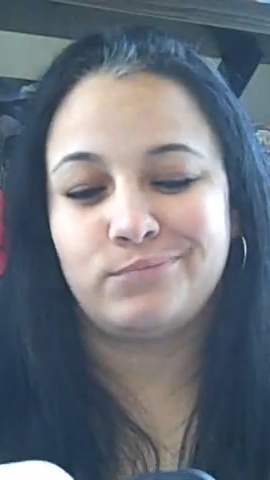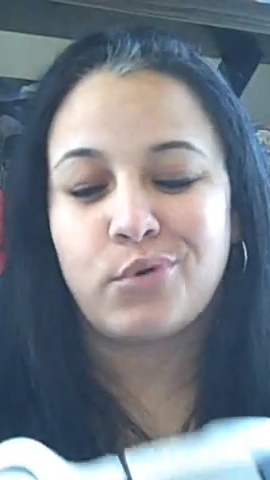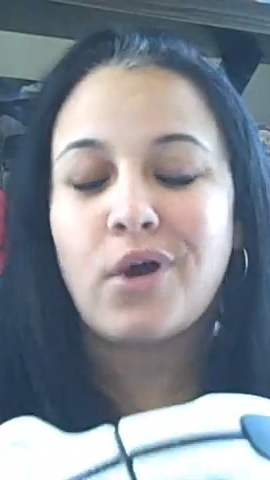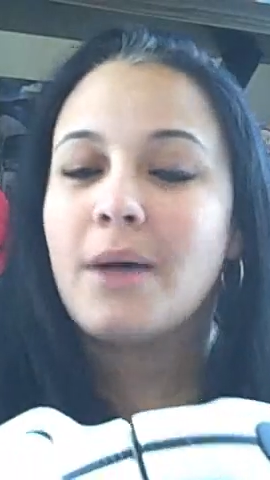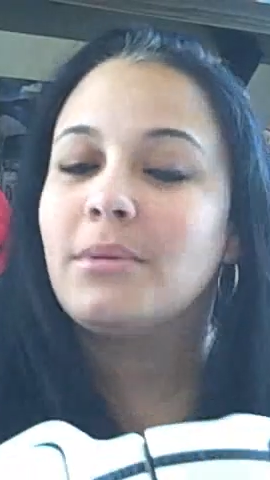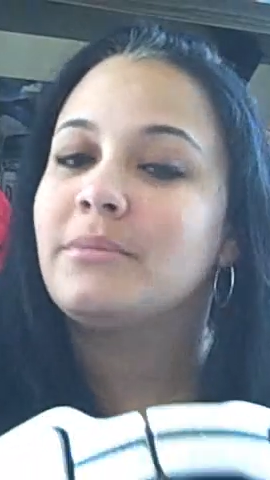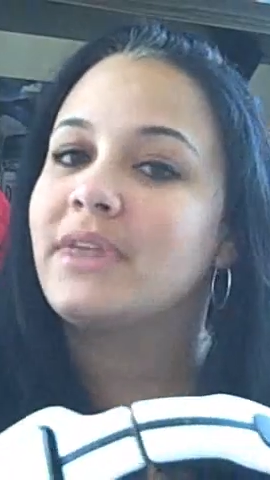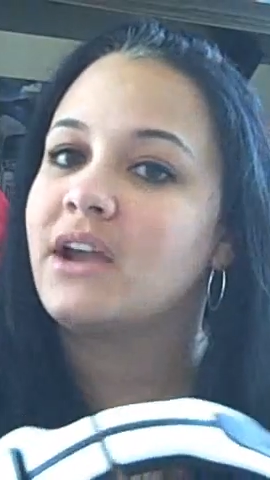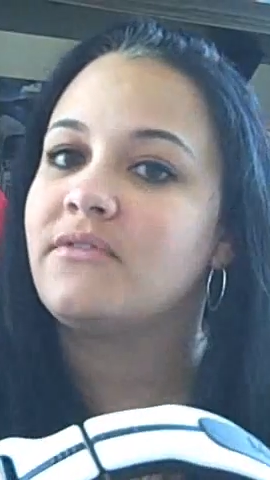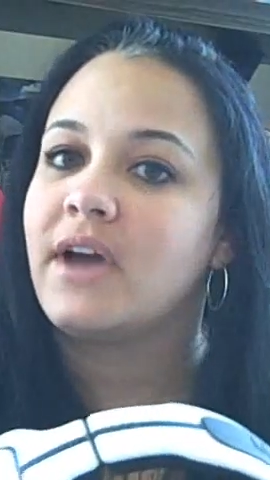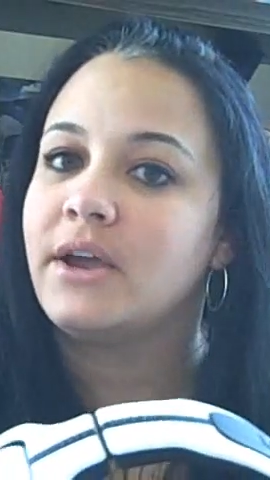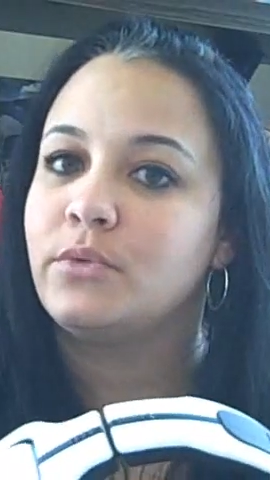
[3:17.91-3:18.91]
problem that
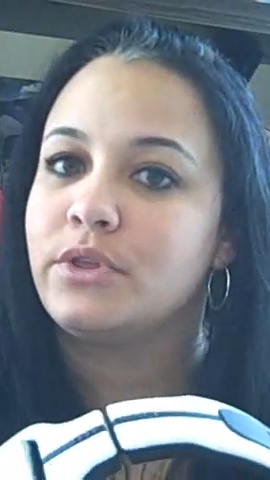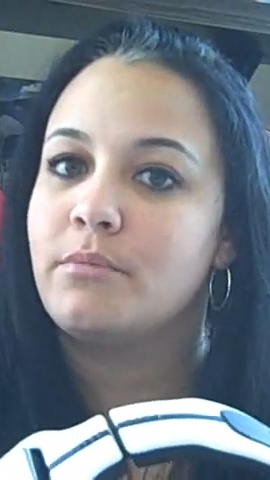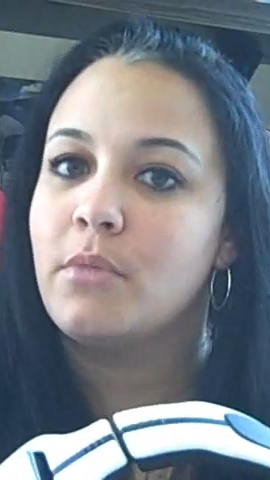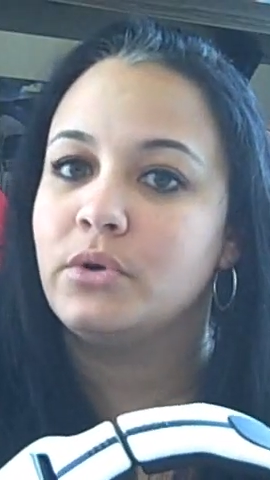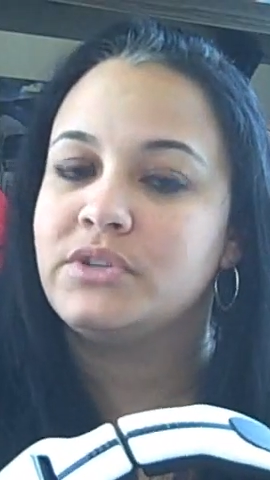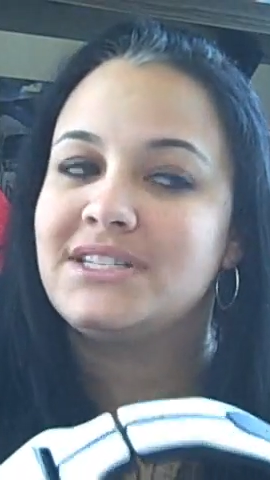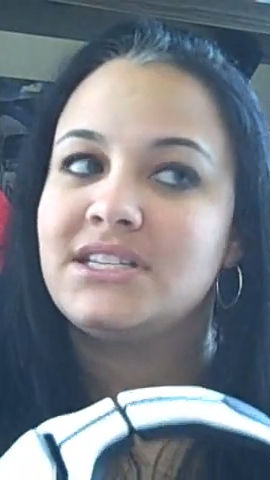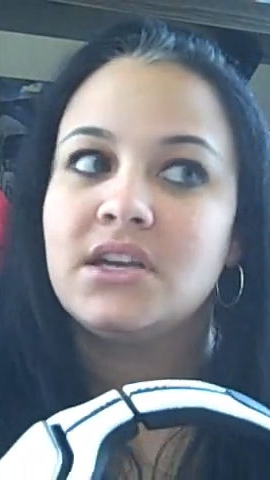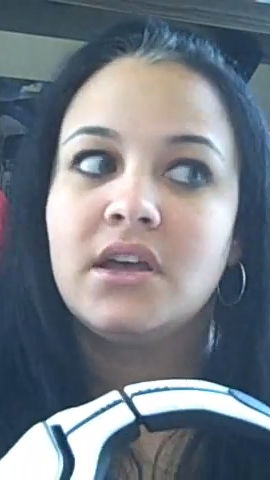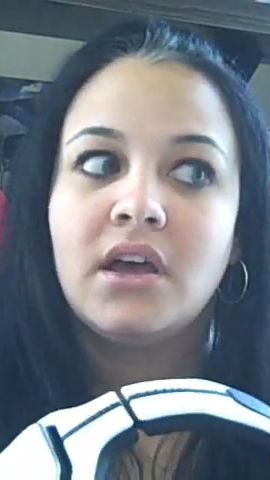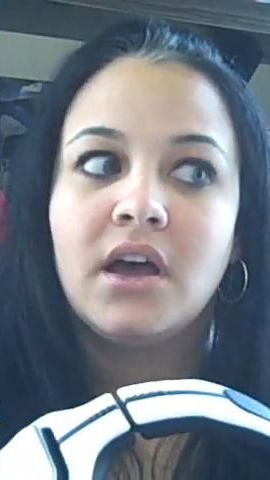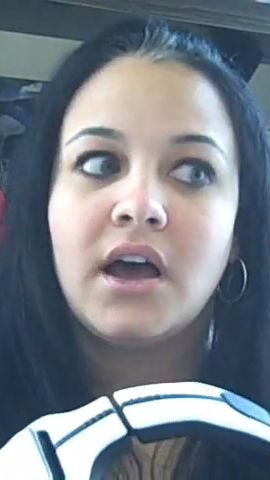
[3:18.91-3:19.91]
I find with most
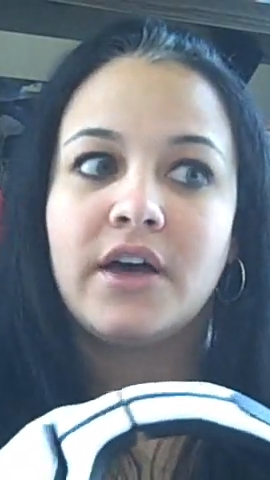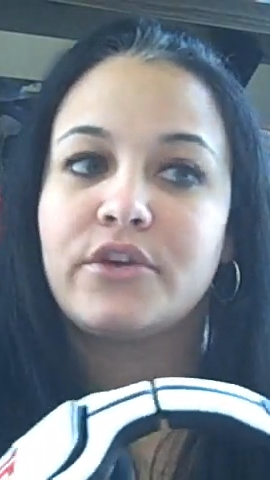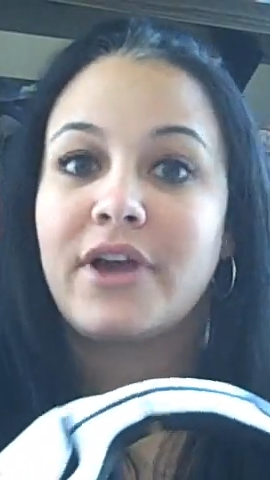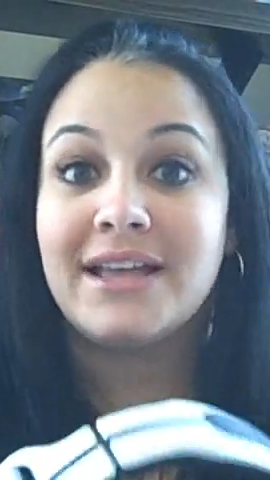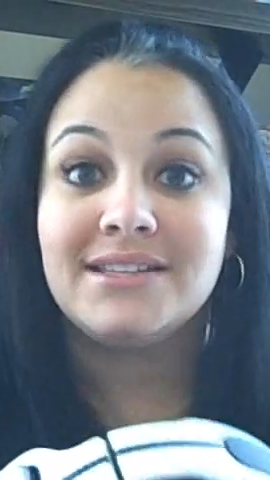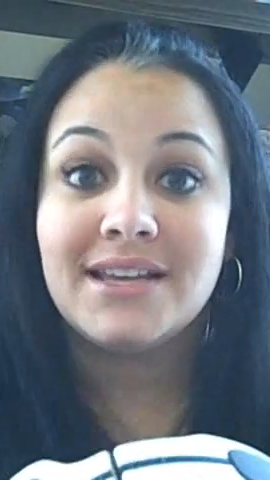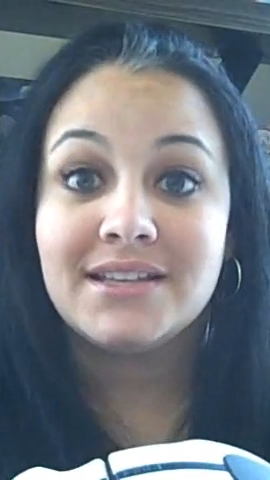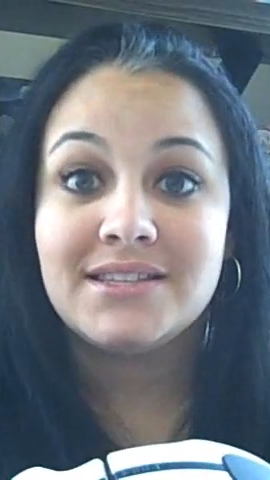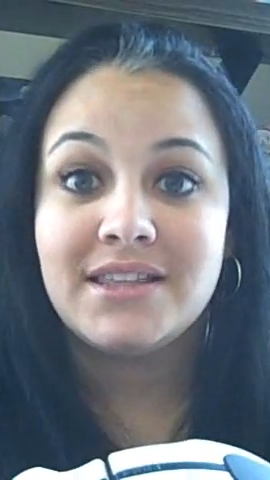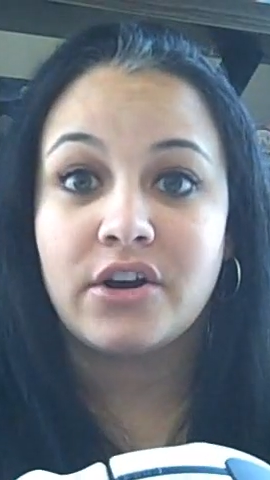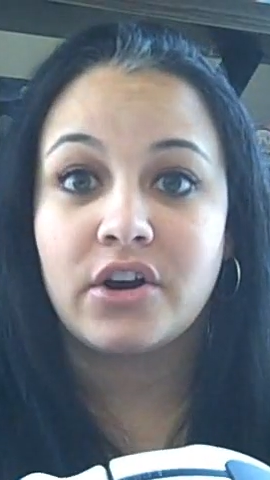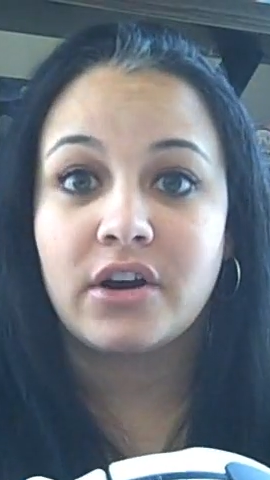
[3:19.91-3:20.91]
other
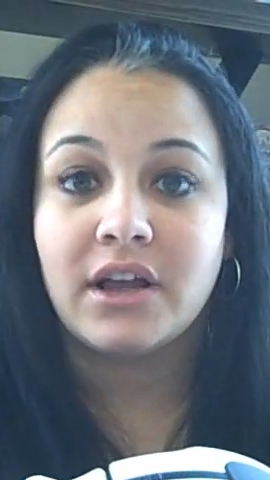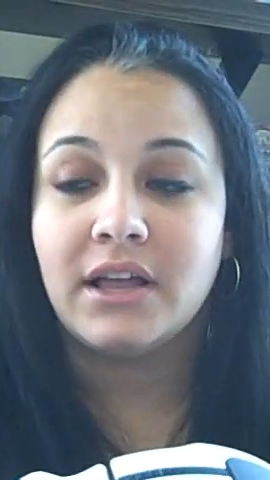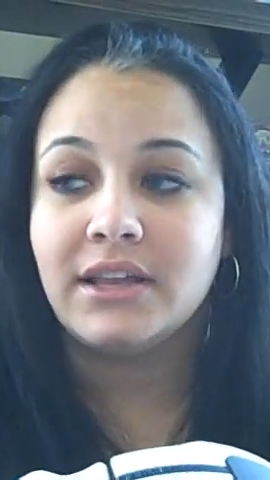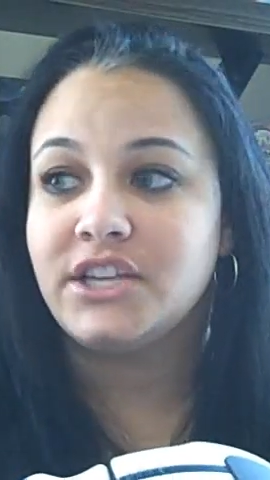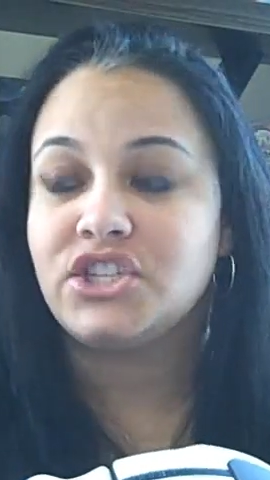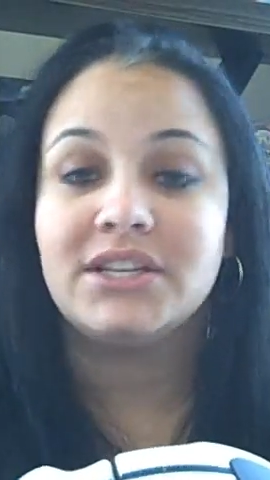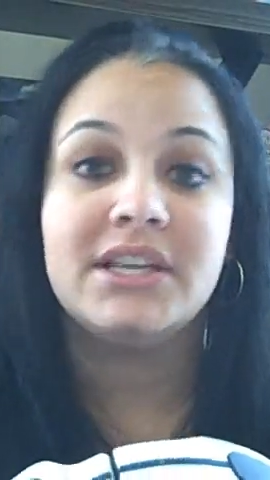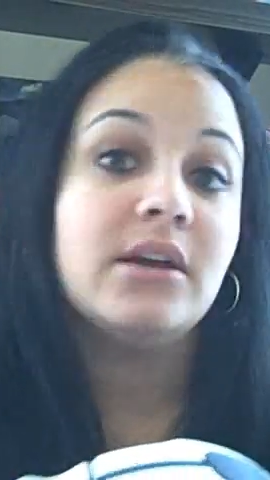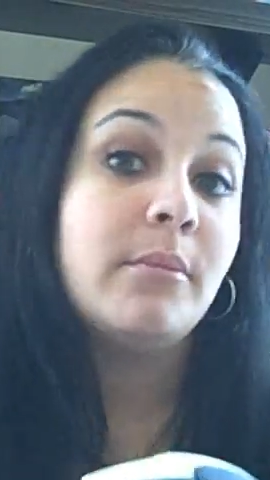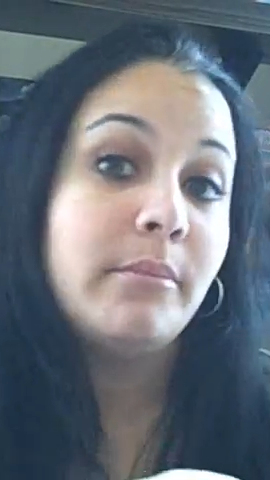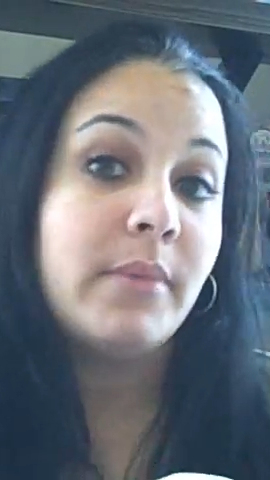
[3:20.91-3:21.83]
headsets that are allegedly